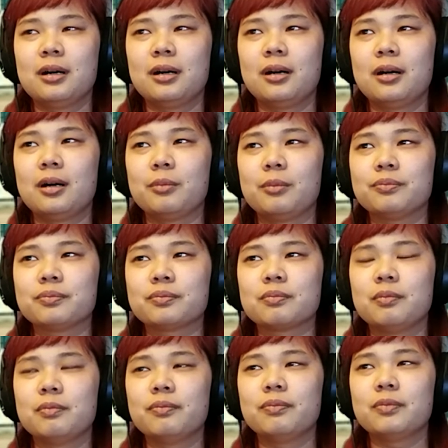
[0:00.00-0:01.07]
my
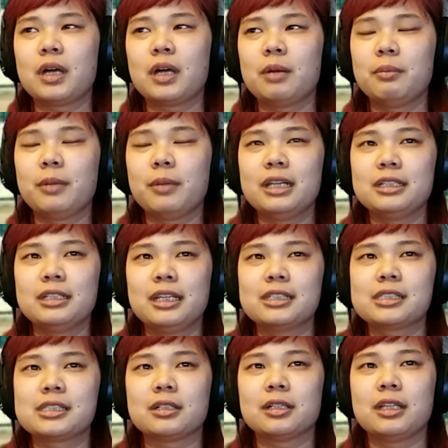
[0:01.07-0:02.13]

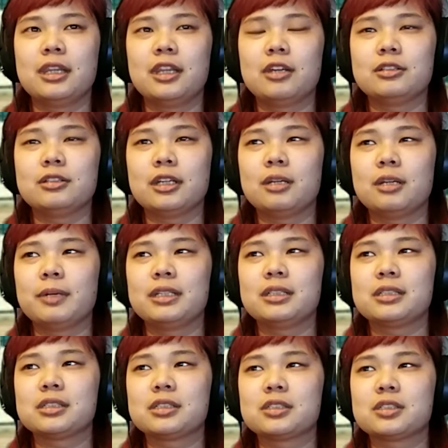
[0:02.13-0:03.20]
DNA is still in their
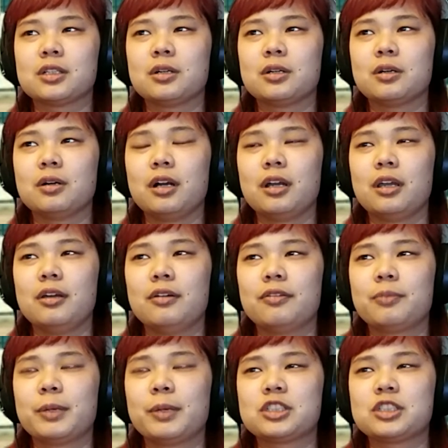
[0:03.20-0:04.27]
database. So
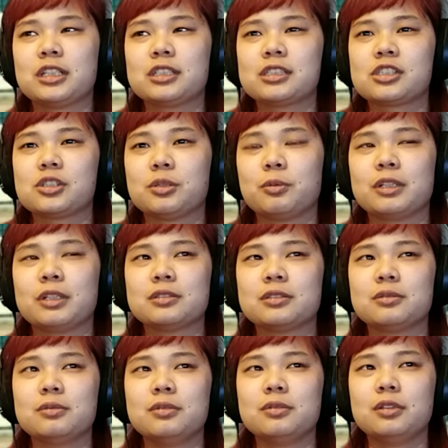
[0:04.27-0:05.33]
if by chance she
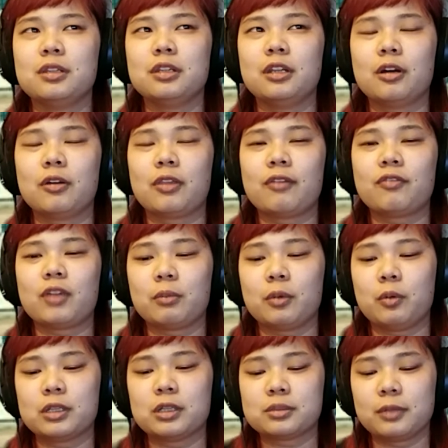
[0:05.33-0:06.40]
wasn't, that
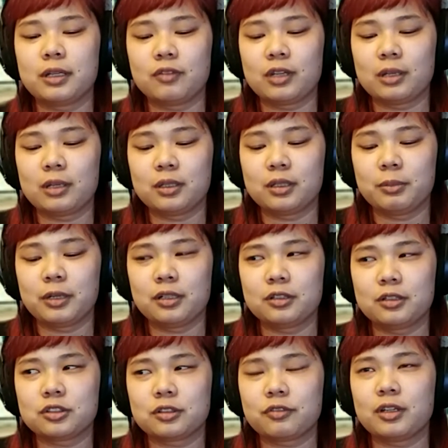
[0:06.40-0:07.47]
family wasn't my family,
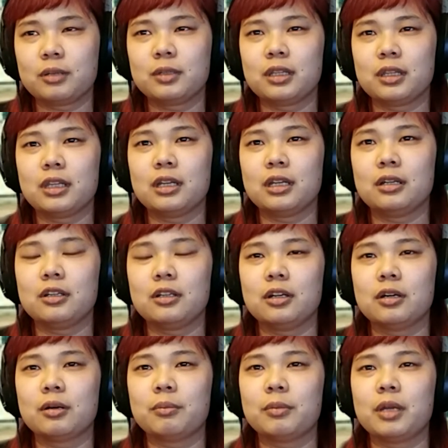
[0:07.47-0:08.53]
biological family, then,
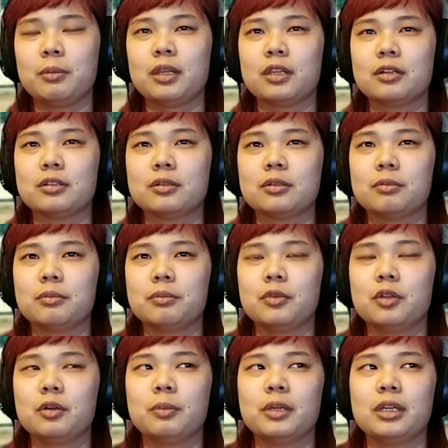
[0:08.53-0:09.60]
maybe
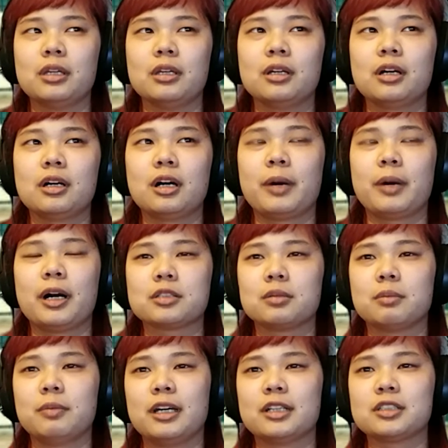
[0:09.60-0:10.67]
there'll be a
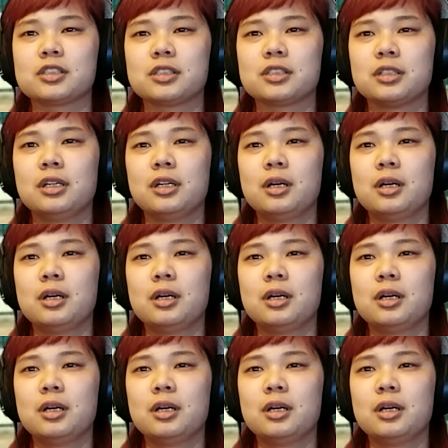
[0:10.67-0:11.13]
possible match.